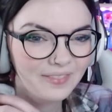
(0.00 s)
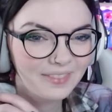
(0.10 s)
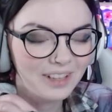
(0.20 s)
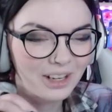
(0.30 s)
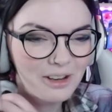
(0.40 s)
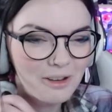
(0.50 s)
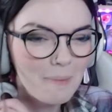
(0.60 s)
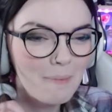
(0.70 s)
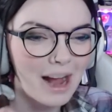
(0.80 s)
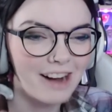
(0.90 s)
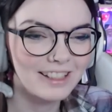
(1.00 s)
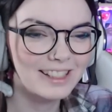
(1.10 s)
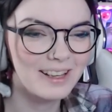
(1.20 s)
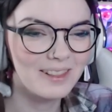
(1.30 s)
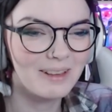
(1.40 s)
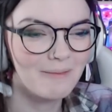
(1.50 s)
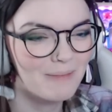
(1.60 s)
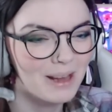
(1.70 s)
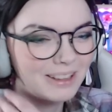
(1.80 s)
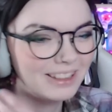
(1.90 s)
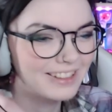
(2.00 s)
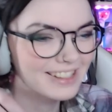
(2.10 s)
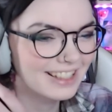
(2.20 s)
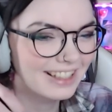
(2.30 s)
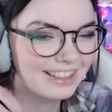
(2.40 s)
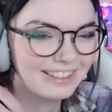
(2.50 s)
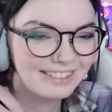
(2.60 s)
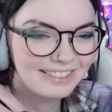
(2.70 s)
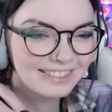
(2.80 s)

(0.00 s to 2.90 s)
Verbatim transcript: Are you embarrassing the Imperials again?